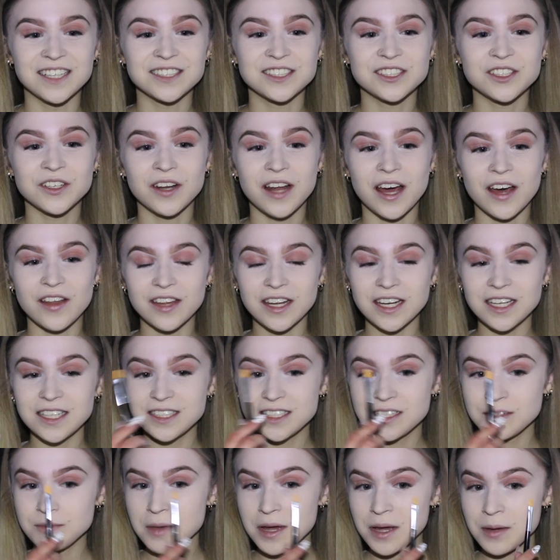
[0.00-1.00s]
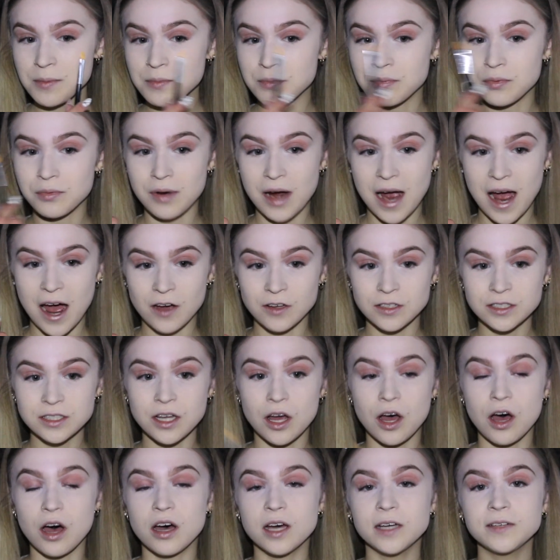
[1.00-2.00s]
and so now that I did my brows
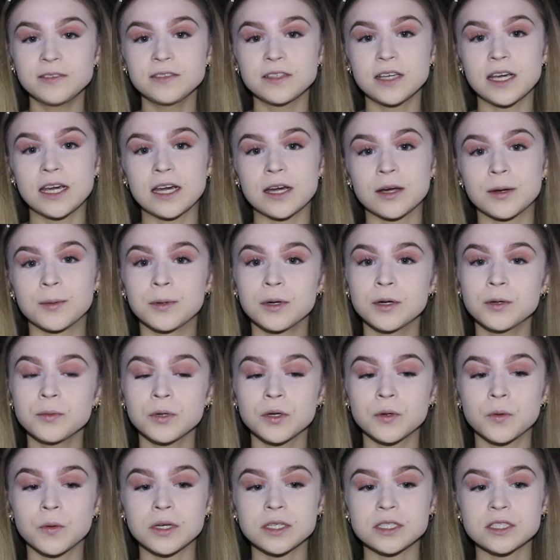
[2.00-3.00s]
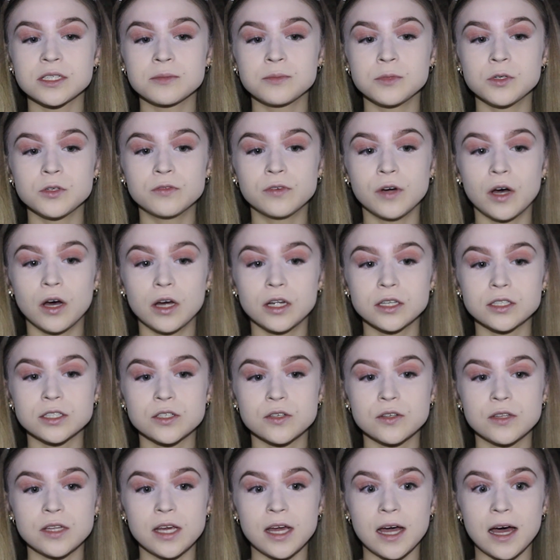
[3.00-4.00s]
off camera, we're going to move on
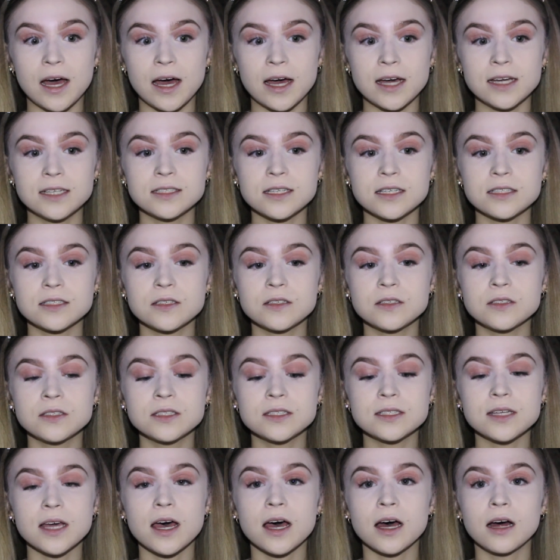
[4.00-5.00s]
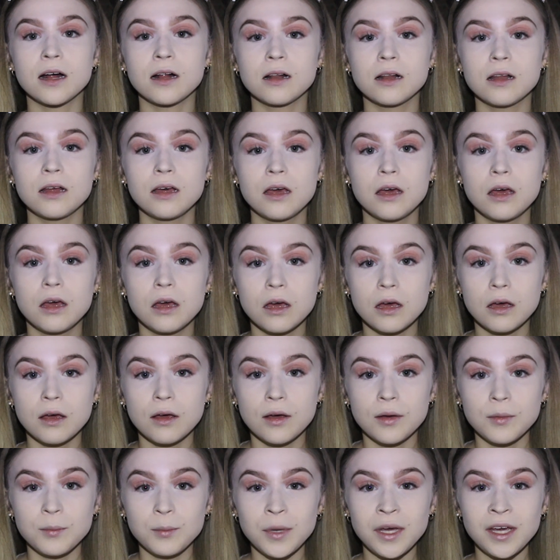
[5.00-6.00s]
to the eyes. As you can tell,
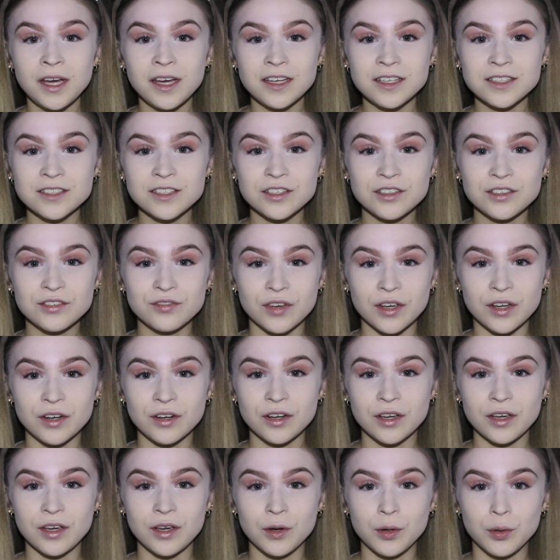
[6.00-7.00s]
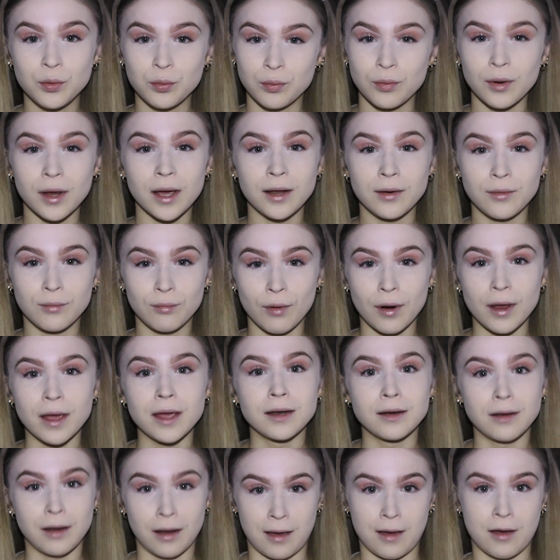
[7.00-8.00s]
my eyes are very red
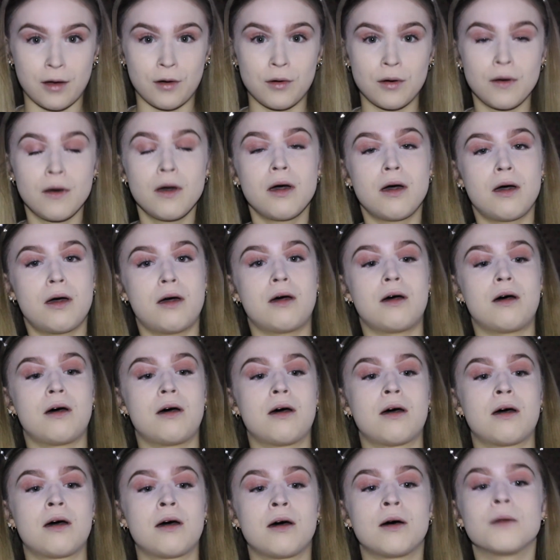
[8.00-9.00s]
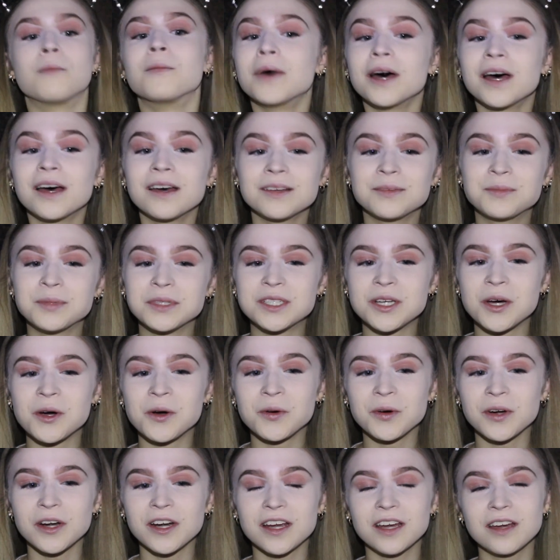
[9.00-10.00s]
right now. But don't
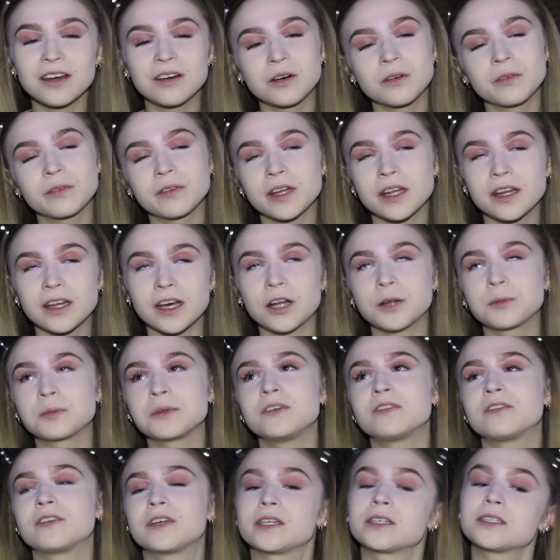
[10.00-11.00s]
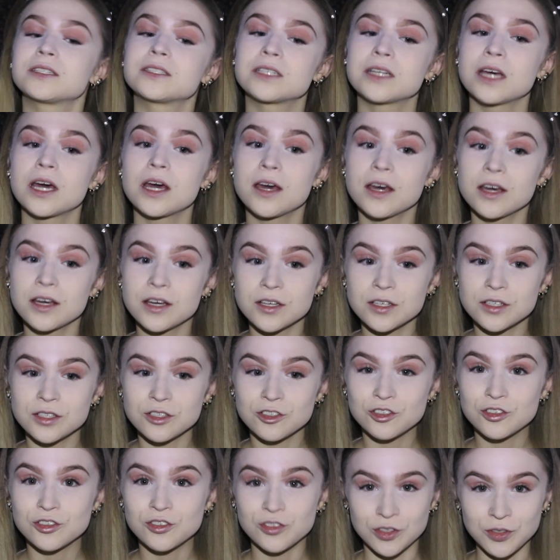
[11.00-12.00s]
worry, hopefully that'll be fixed
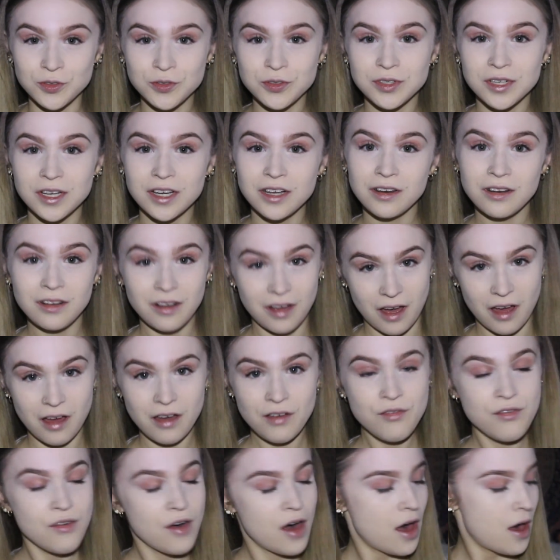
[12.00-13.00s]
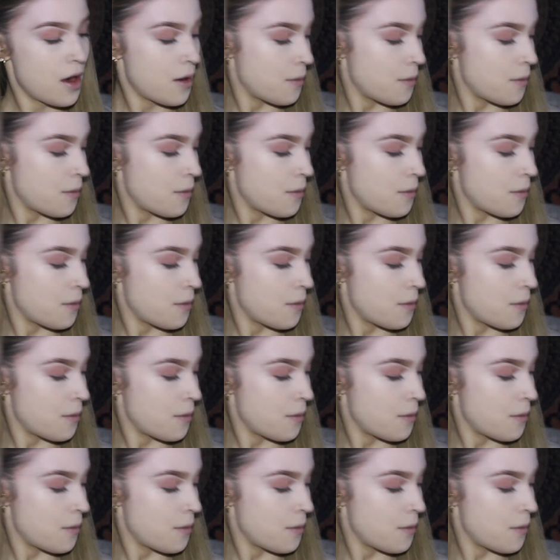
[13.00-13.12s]
soon enough.